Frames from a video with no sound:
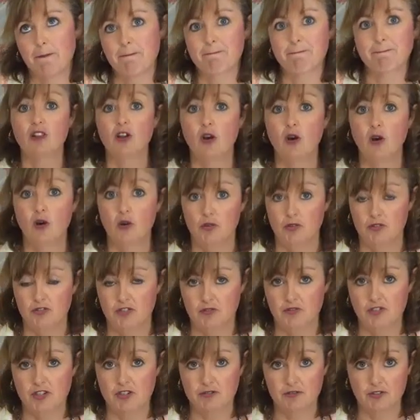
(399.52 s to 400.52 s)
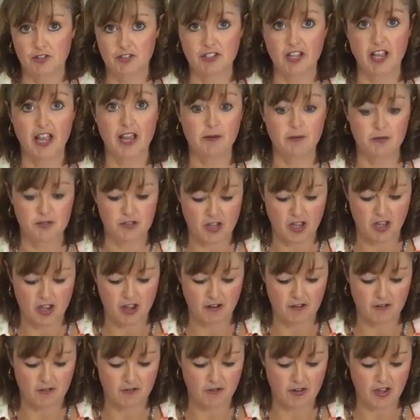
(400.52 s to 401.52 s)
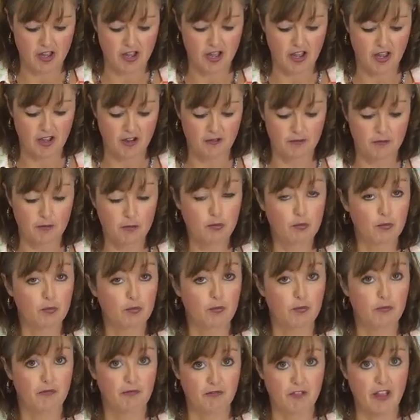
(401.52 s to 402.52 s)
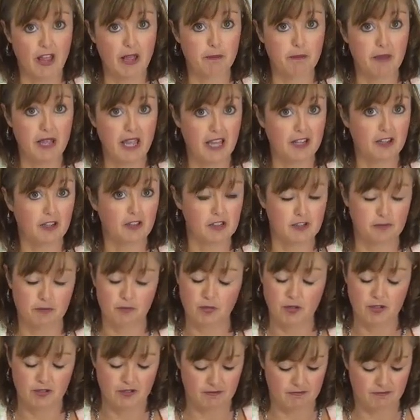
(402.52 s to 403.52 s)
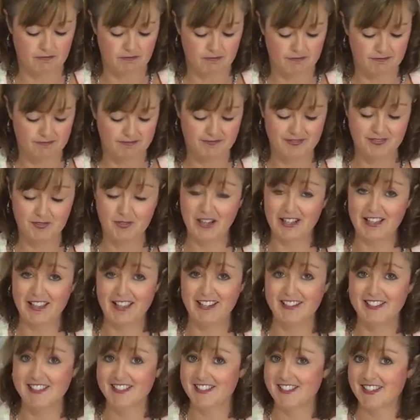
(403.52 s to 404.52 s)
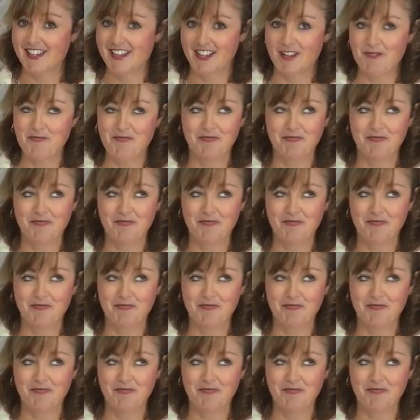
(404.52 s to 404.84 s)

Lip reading: loads of different types of patterns. Why can't I just say it?